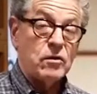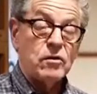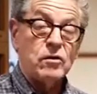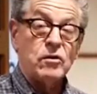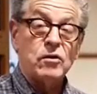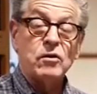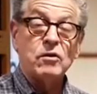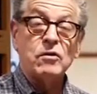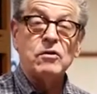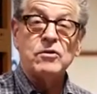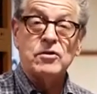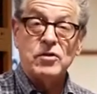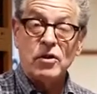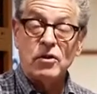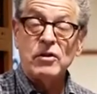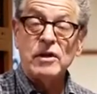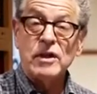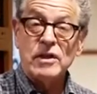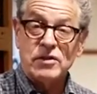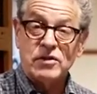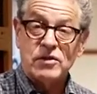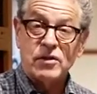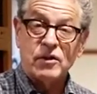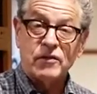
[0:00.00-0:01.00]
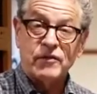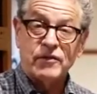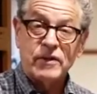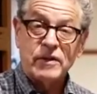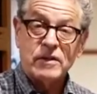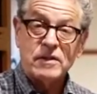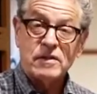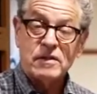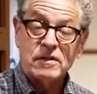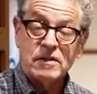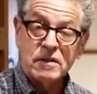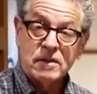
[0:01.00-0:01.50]
your dirty
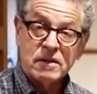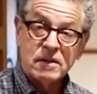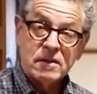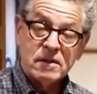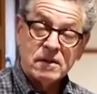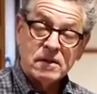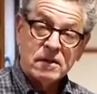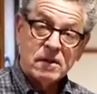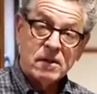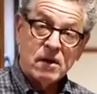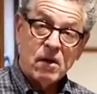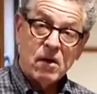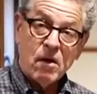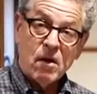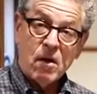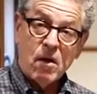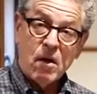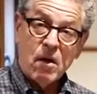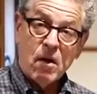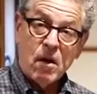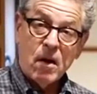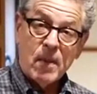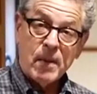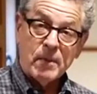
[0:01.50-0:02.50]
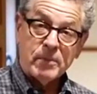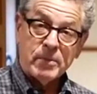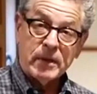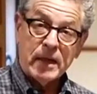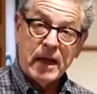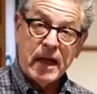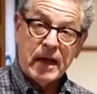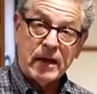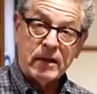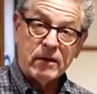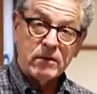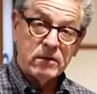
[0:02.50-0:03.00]
surface on the
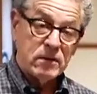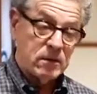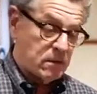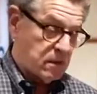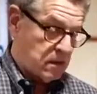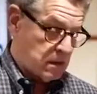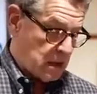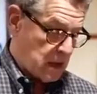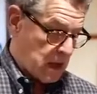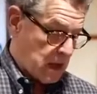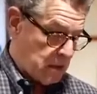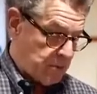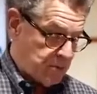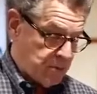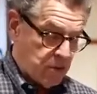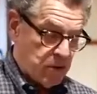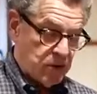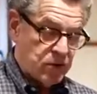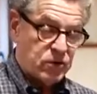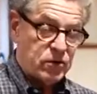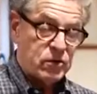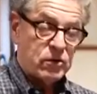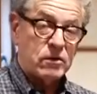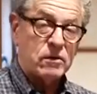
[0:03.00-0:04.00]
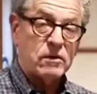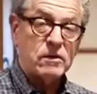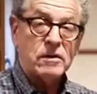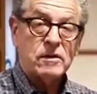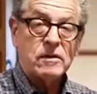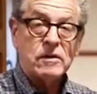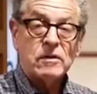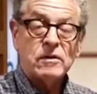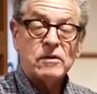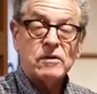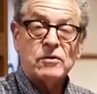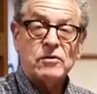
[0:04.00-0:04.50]
platter and put your
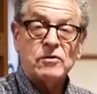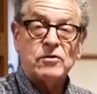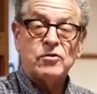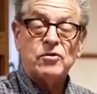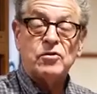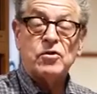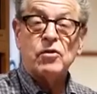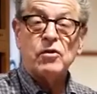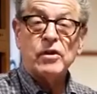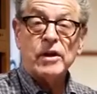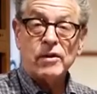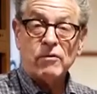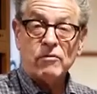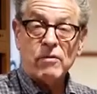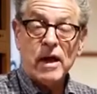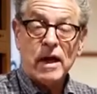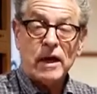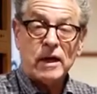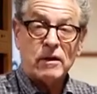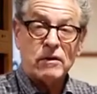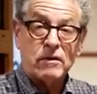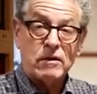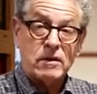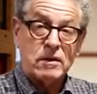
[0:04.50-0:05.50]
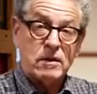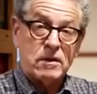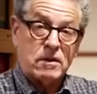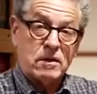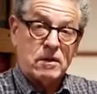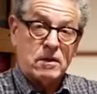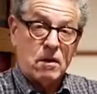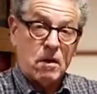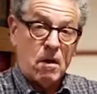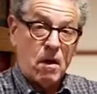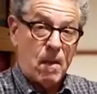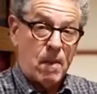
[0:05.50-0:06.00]
dirty record
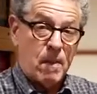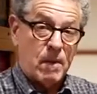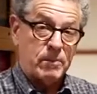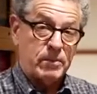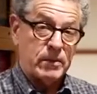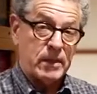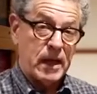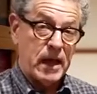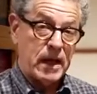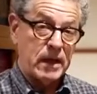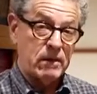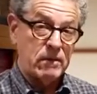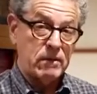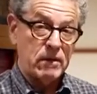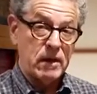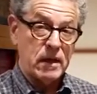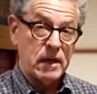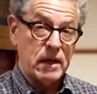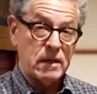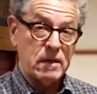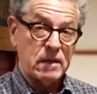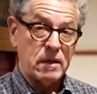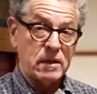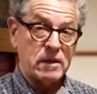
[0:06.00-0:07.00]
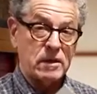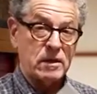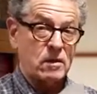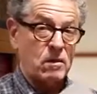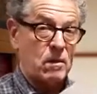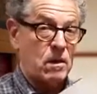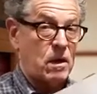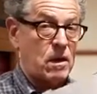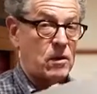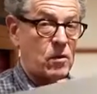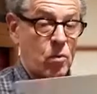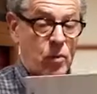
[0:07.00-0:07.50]
on the platter. And you
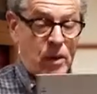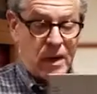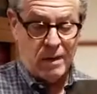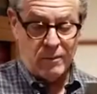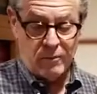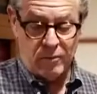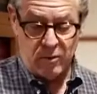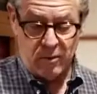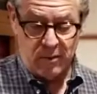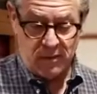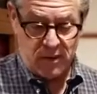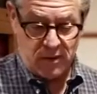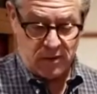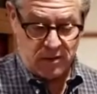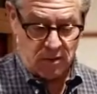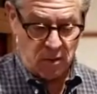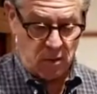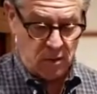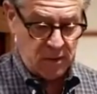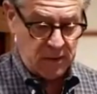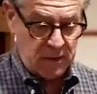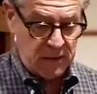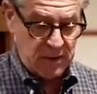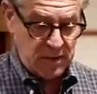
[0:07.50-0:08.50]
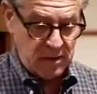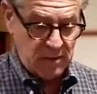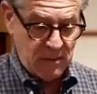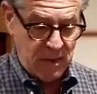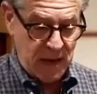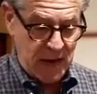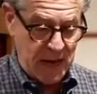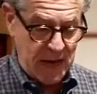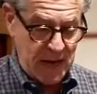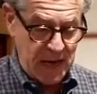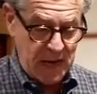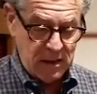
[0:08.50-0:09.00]
know, the way I'm doing this, holding this in
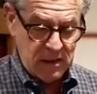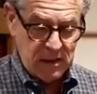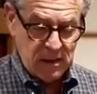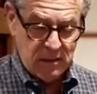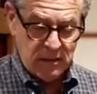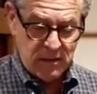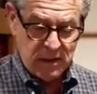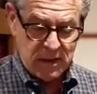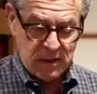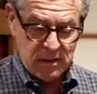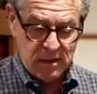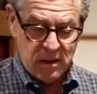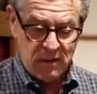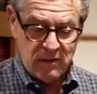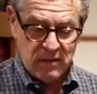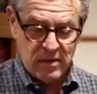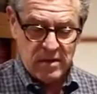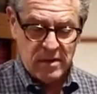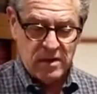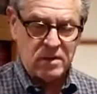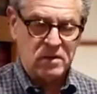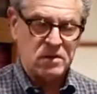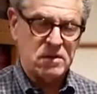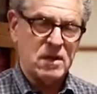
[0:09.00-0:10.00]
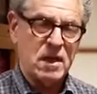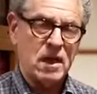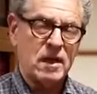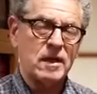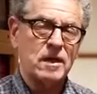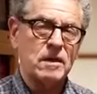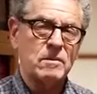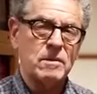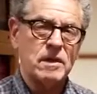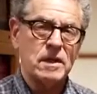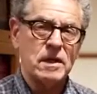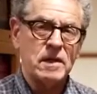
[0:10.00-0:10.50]
my hand and everything, is obviously it's not
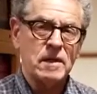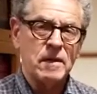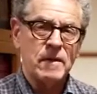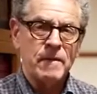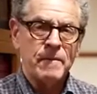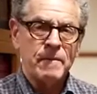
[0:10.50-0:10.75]
going to be,